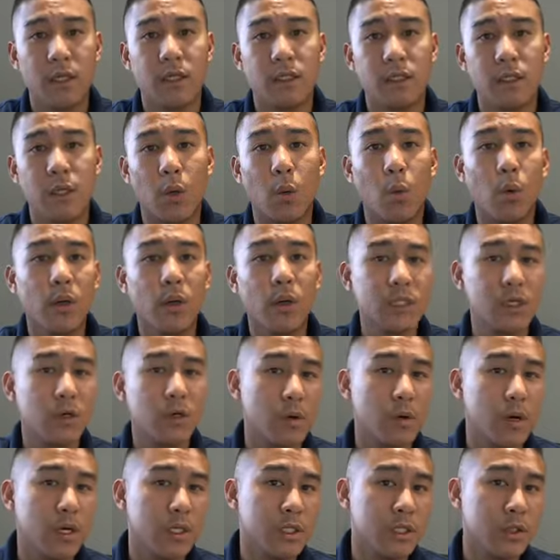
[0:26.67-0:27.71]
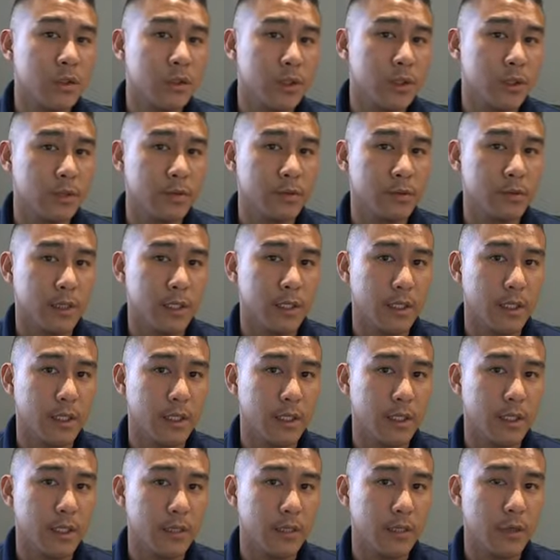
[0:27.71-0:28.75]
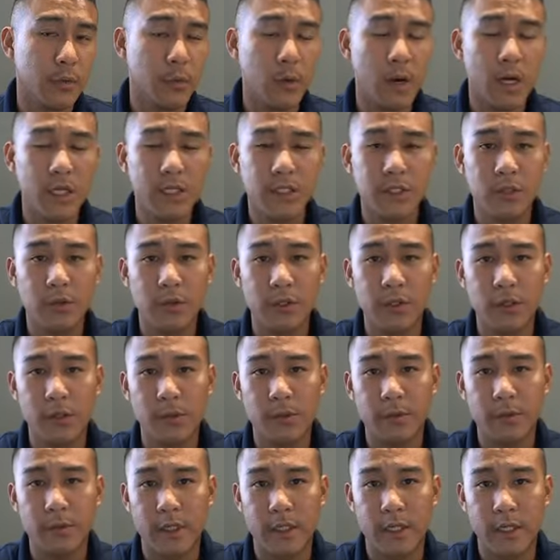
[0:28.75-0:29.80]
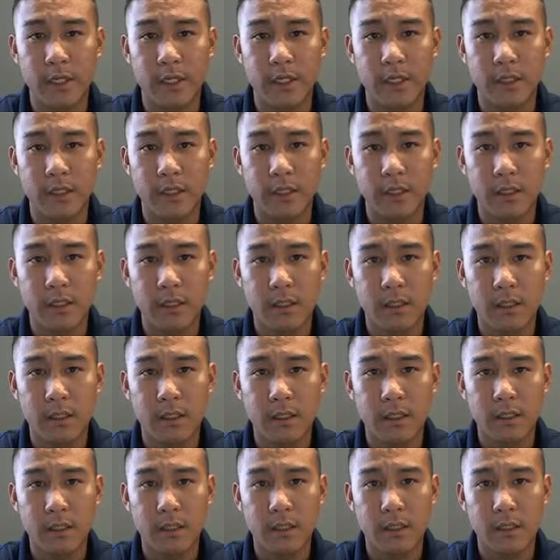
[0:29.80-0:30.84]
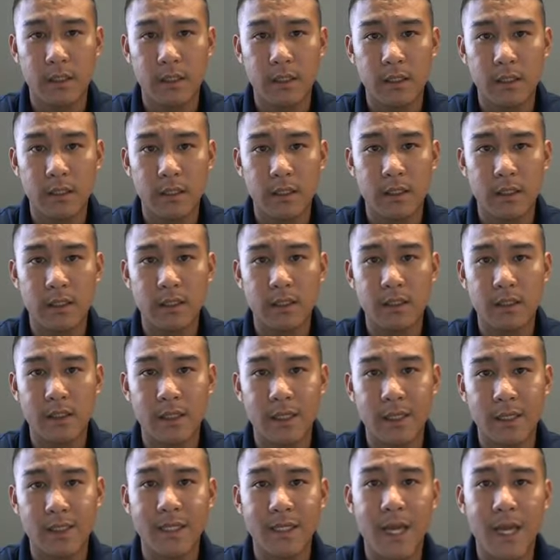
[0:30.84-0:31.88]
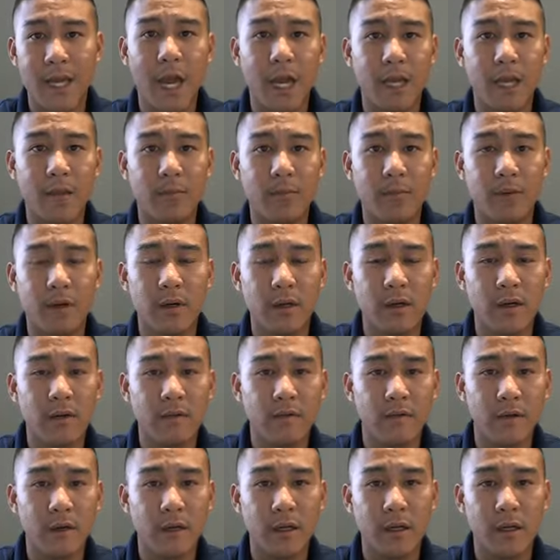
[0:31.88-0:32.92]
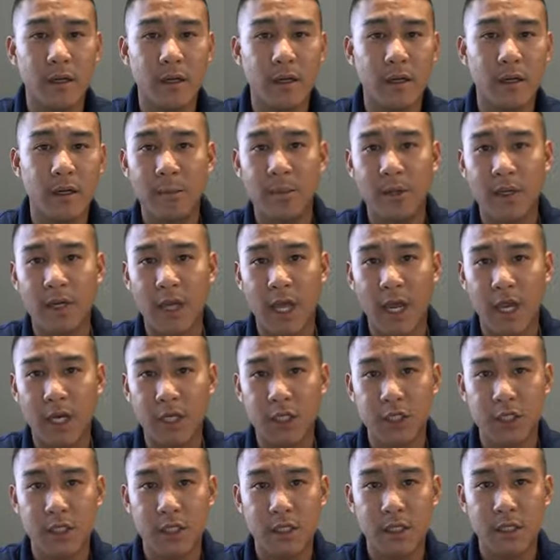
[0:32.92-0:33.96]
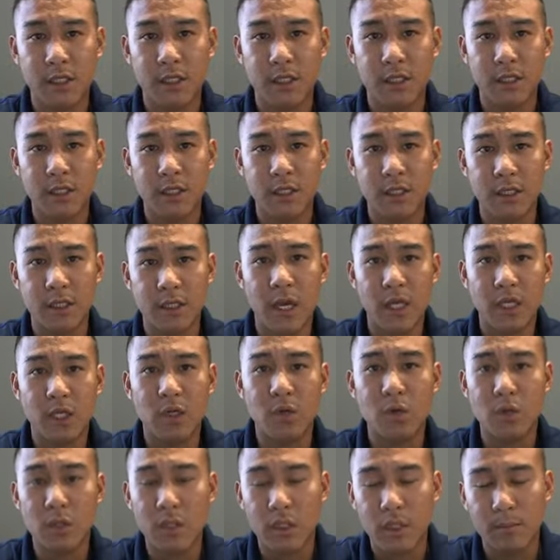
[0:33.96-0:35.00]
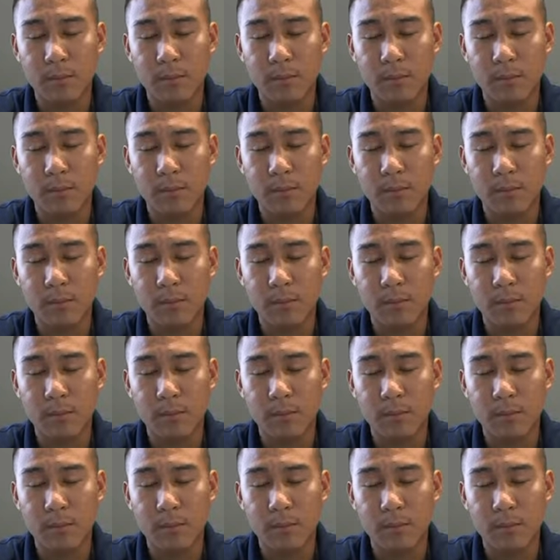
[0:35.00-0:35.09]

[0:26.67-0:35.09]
So what's garage door lubricant? Garage door lubricant is a type of application that you